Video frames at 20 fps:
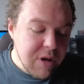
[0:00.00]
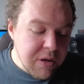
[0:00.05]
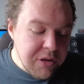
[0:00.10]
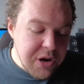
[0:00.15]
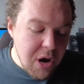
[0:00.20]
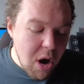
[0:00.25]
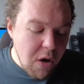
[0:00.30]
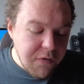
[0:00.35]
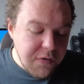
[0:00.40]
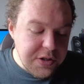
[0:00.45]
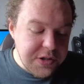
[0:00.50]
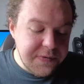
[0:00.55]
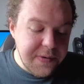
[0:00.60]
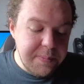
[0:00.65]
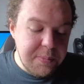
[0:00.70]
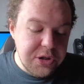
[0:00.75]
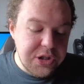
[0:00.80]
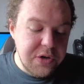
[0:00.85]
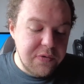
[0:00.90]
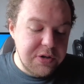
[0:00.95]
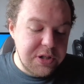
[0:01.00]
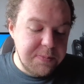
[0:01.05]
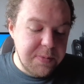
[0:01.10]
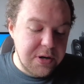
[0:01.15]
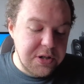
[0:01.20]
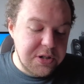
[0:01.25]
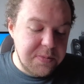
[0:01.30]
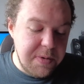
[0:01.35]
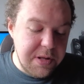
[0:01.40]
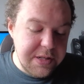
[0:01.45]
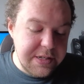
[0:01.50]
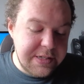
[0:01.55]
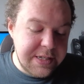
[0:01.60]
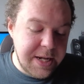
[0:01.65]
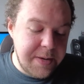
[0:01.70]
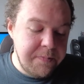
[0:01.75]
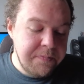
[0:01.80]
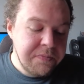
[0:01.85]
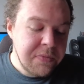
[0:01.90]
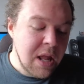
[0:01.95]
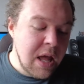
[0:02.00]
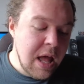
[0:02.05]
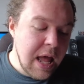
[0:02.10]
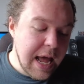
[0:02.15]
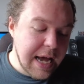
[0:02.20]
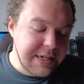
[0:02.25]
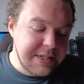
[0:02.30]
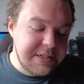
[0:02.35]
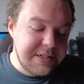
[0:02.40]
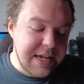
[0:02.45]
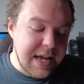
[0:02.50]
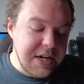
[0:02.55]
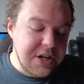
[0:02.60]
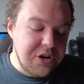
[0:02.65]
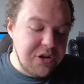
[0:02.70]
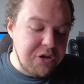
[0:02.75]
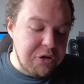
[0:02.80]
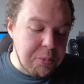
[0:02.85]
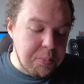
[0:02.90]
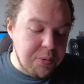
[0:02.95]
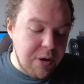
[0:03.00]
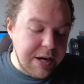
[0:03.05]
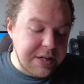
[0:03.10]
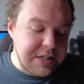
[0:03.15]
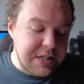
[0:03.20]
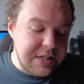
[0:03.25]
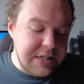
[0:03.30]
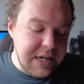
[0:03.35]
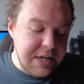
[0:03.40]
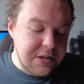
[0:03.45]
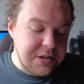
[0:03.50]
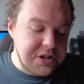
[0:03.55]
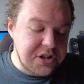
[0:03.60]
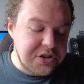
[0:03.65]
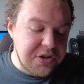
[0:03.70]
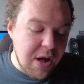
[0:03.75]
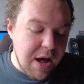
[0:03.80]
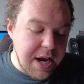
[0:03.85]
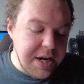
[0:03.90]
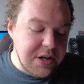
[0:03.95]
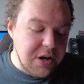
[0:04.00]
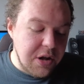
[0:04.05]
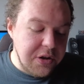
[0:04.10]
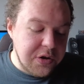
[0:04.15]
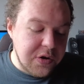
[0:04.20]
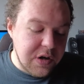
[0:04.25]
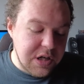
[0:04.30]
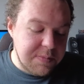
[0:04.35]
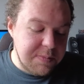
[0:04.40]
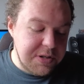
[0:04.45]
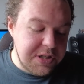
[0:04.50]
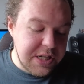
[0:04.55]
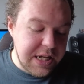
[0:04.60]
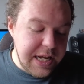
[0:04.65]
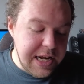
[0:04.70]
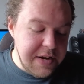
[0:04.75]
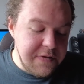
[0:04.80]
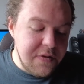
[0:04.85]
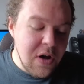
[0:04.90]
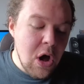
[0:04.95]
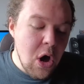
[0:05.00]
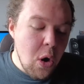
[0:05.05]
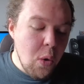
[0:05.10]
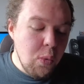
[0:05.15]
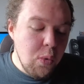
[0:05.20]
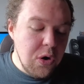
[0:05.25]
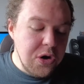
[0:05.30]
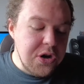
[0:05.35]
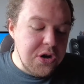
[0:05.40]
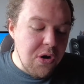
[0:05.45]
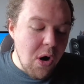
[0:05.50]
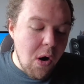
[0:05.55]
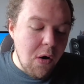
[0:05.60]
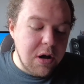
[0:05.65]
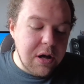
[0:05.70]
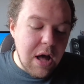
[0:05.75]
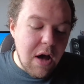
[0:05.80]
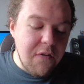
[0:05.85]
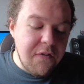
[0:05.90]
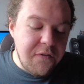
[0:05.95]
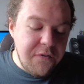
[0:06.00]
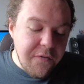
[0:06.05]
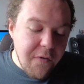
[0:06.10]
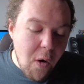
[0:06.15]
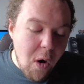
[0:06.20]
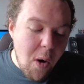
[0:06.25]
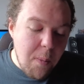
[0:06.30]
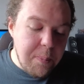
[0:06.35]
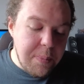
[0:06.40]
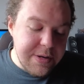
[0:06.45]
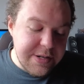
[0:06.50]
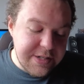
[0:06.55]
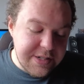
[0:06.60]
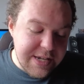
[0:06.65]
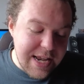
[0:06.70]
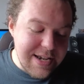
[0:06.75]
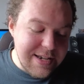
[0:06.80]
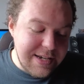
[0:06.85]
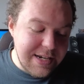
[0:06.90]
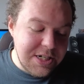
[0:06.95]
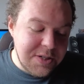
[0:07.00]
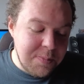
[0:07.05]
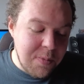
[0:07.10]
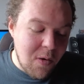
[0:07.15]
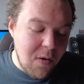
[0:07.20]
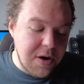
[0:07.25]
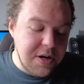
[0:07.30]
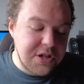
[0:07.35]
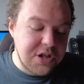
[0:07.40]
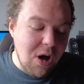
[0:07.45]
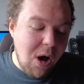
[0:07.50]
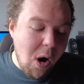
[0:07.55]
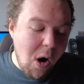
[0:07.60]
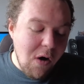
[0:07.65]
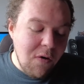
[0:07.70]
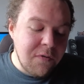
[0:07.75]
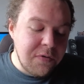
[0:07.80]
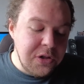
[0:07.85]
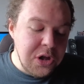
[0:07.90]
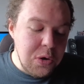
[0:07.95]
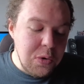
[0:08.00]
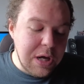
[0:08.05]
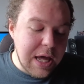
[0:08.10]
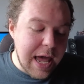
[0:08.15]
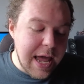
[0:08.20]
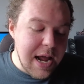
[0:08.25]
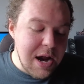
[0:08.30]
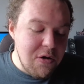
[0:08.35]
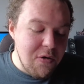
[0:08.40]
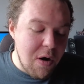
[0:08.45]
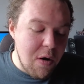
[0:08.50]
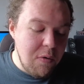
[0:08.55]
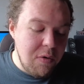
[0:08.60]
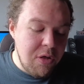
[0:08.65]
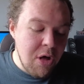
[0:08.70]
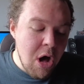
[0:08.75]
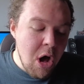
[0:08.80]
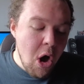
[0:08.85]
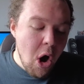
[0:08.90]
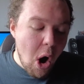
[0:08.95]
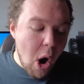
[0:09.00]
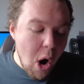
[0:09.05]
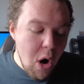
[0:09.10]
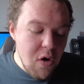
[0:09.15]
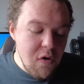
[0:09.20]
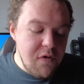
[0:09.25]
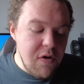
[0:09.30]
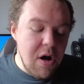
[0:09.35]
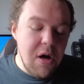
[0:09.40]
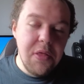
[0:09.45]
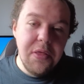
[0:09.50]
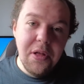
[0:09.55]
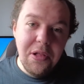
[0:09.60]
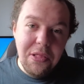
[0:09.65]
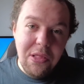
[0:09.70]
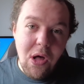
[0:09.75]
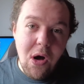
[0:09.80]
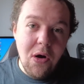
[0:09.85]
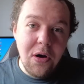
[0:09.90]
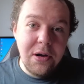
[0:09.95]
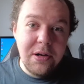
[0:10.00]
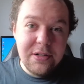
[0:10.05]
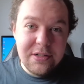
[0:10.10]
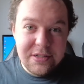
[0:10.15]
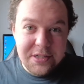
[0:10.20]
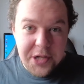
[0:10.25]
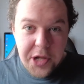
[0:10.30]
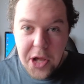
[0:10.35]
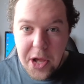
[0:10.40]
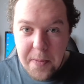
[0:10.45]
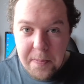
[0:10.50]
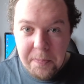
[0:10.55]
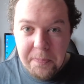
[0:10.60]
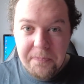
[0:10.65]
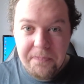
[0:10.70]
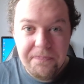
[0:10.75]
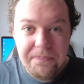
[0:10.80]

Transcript: the Office for Budget Responsibility, has said that the Brexit deal signed on Christmas Eve would knock 4 percentage points off UK growth over the long term.